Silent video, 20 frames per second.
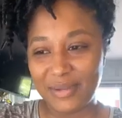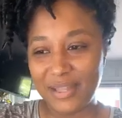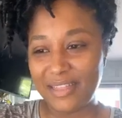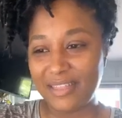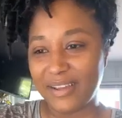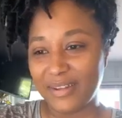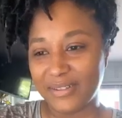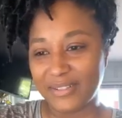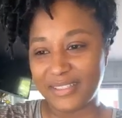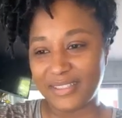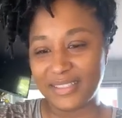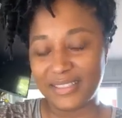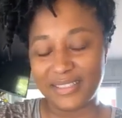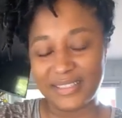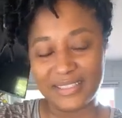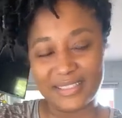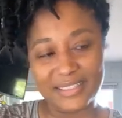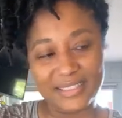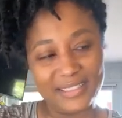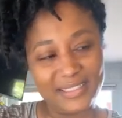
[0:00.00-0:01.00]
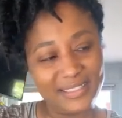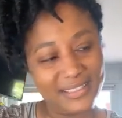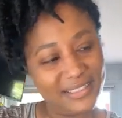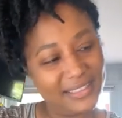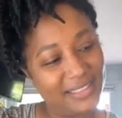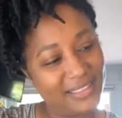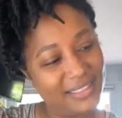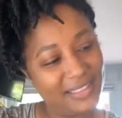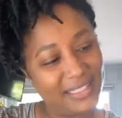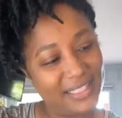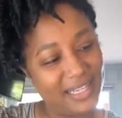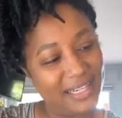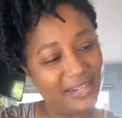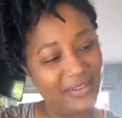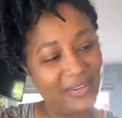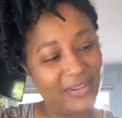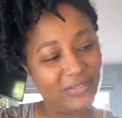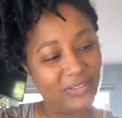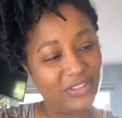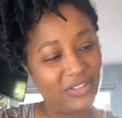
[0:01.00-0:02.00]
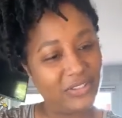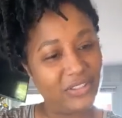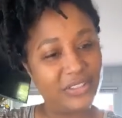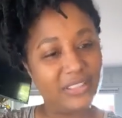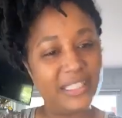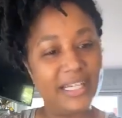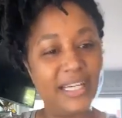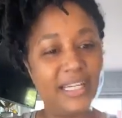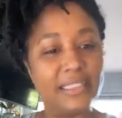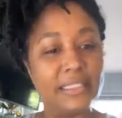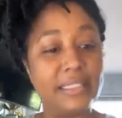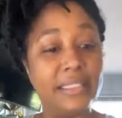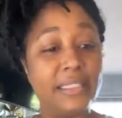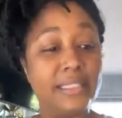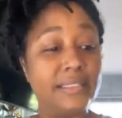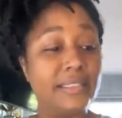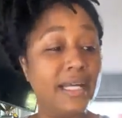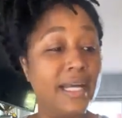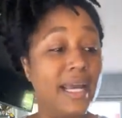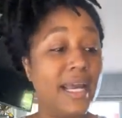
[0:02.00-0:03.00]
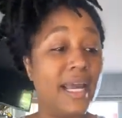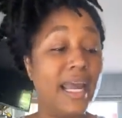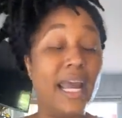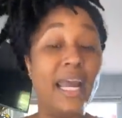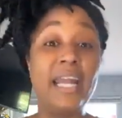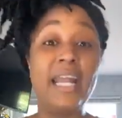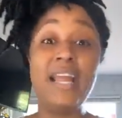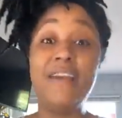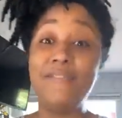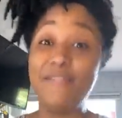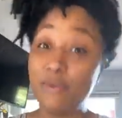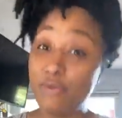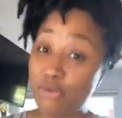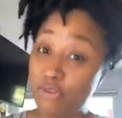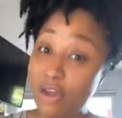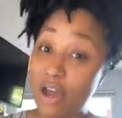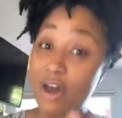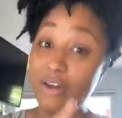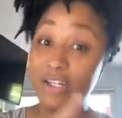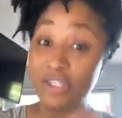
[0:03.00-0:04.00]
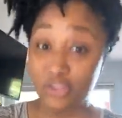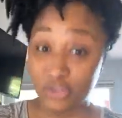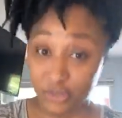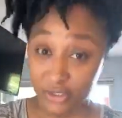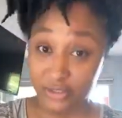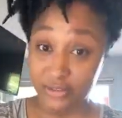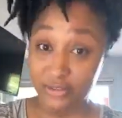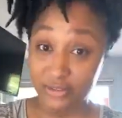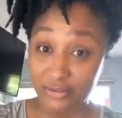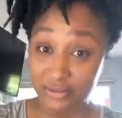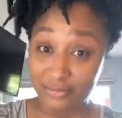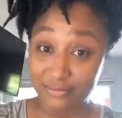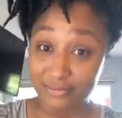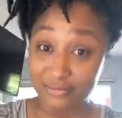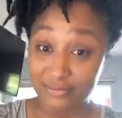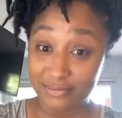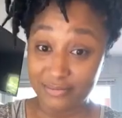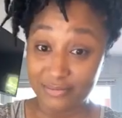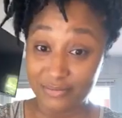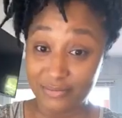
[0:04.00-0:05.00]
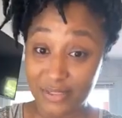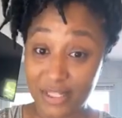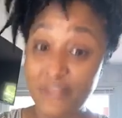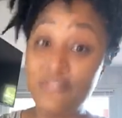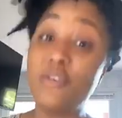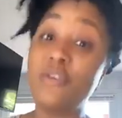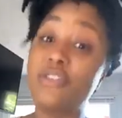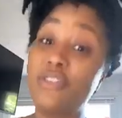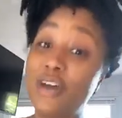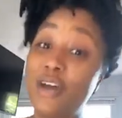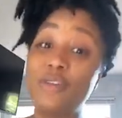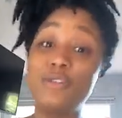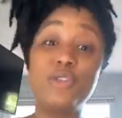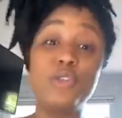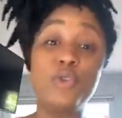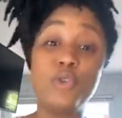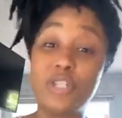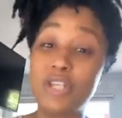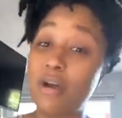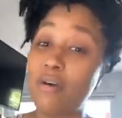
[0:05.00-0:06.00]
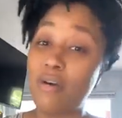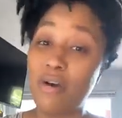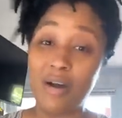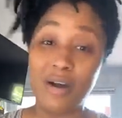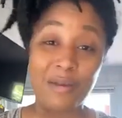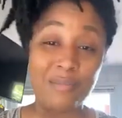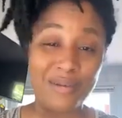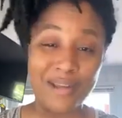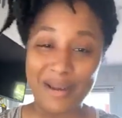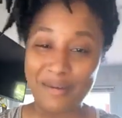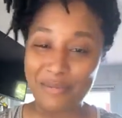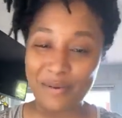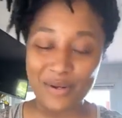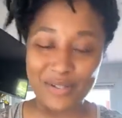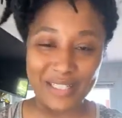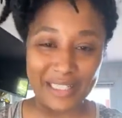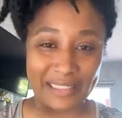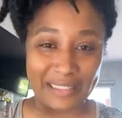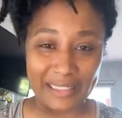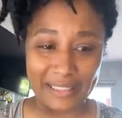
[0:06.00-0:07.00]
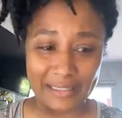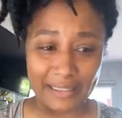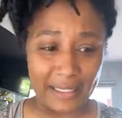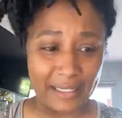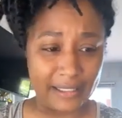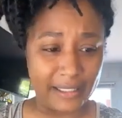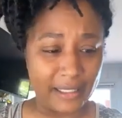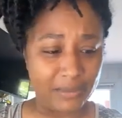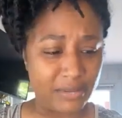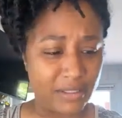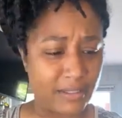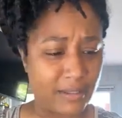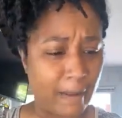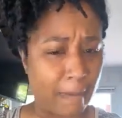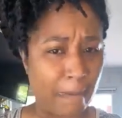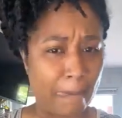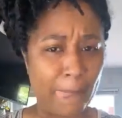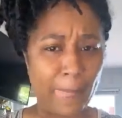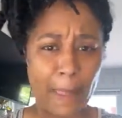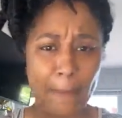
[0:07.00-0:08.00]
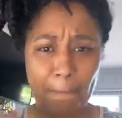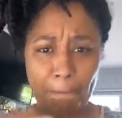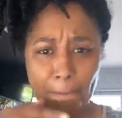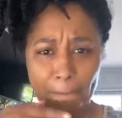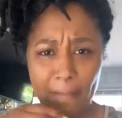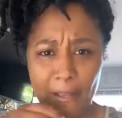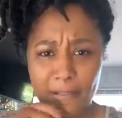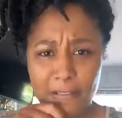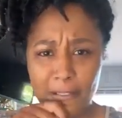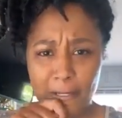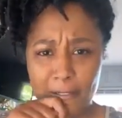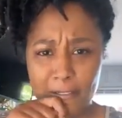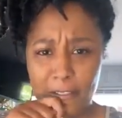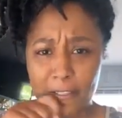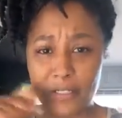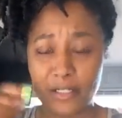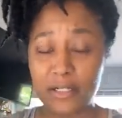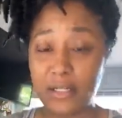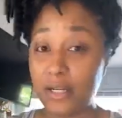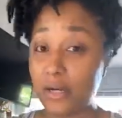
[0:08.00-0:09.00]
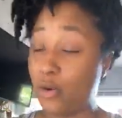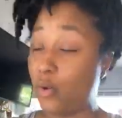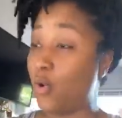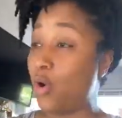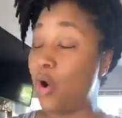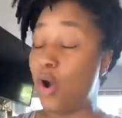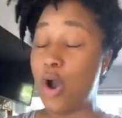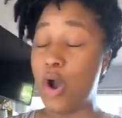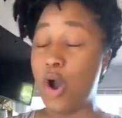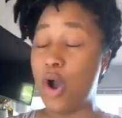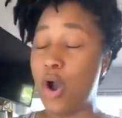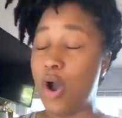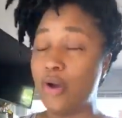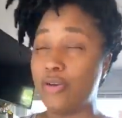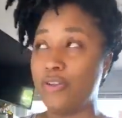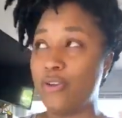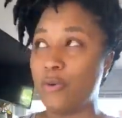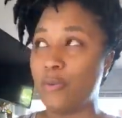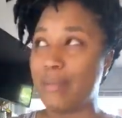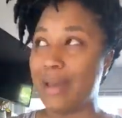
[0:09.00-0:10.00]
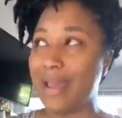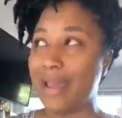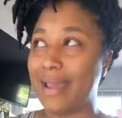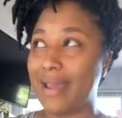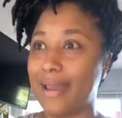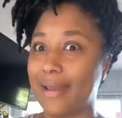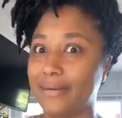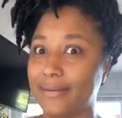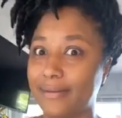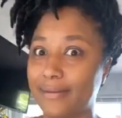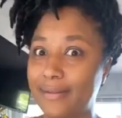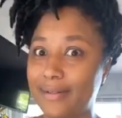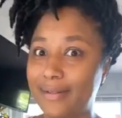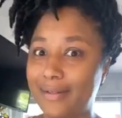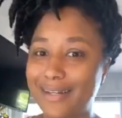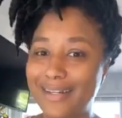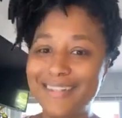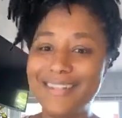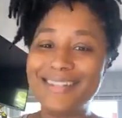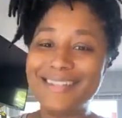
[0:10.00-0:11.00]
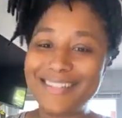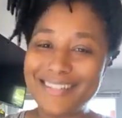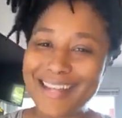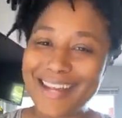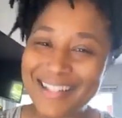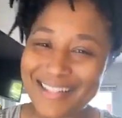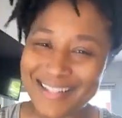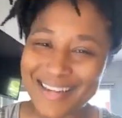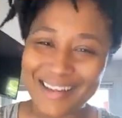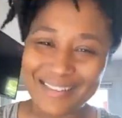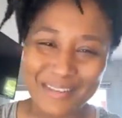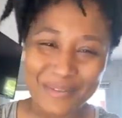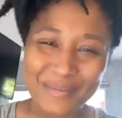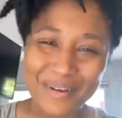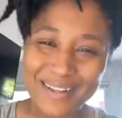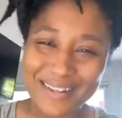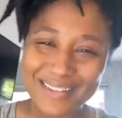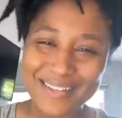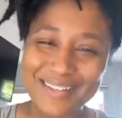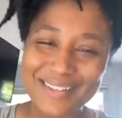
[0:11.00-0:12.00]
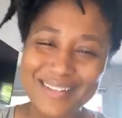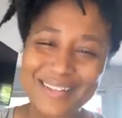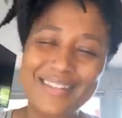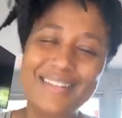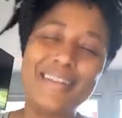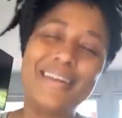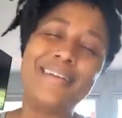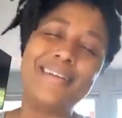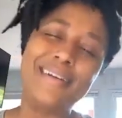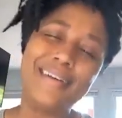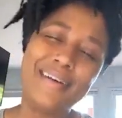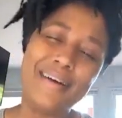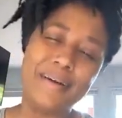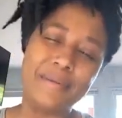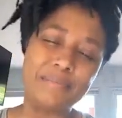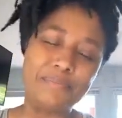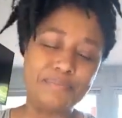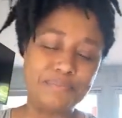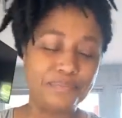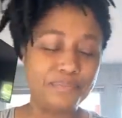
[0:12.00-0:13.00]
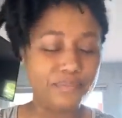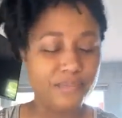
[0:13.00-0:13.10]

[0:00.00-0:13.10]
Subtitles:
We thirsty. It don't ever trickle down to us. And if you thought it trickled, if you thought you saw a black person lick their lips and say, that tasted good, ooh, you mad. Because that's not the way this is set up.